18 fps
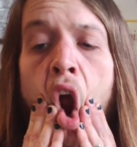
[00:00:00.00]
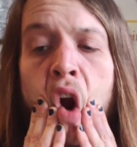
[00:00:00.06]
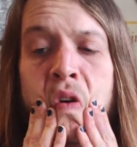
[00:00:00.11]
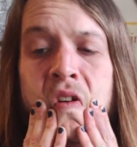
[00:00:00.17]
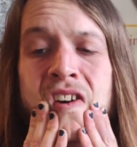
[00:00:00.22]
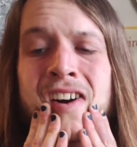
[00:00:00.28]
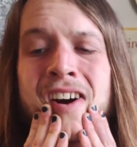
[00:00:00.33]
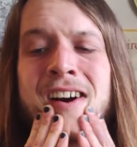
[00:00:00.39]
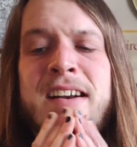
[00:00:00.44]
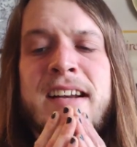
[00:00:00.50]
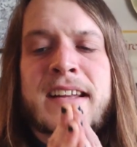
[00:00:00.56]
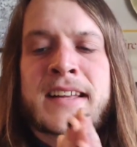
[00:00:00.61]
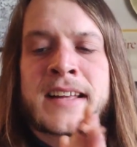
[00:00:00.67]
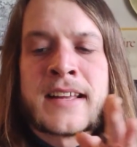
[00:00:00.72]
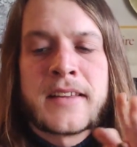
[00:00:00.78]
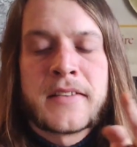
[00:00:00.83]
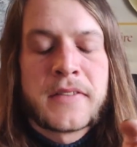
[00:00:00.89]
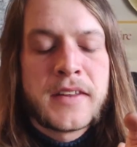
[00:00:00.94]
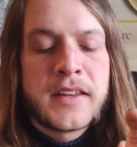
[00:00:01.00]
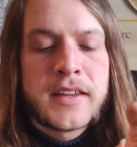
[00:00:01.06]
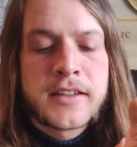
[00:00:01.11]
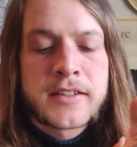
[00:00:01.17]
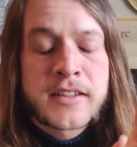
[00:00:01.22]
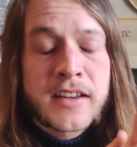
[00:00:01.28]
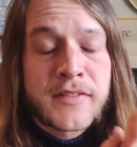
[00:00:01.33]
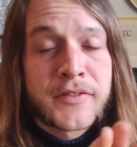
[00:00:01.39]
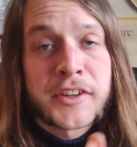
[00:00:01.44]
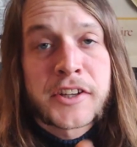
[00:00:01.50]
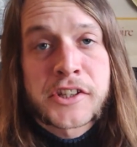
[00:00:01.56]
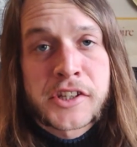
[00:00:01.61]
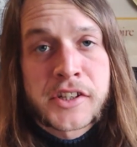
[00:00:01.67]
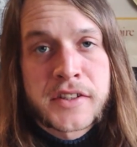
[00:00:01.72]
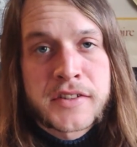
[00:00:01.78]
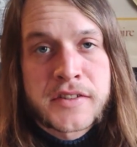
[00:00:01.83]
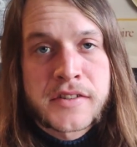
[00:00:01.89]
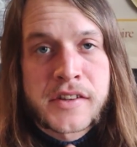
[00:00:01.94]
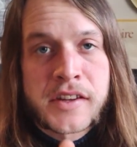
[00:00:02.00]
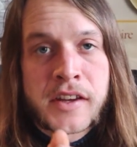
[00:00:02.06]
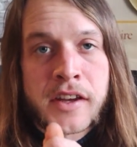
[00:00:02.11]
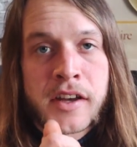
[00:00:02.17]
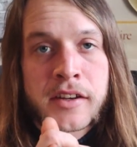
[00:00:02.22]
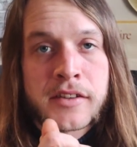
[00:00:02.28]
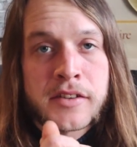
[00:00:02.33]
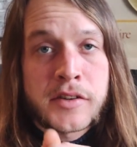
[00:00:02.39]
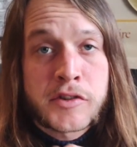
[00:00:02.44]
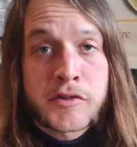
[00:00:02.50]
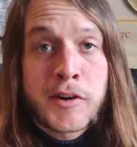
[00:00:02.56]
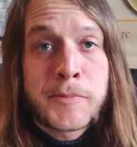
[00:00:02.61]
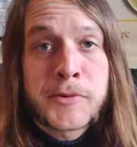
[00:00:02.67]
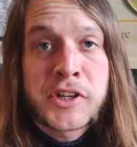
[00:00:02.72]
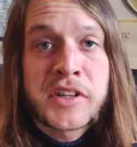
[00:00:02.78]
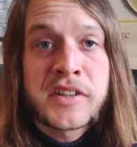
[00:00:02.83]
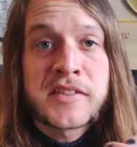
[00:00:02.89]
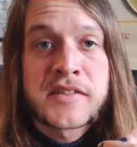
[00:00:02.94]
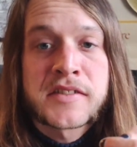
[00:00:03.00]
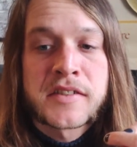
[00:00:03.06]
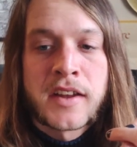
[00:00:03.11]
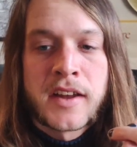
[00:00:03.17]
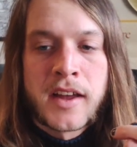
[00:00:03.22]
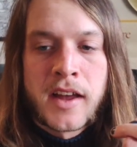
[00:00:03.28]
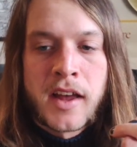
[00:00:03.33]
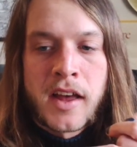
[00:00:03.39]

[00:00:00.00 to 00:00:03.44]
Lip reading: regarding the definitions and descriptions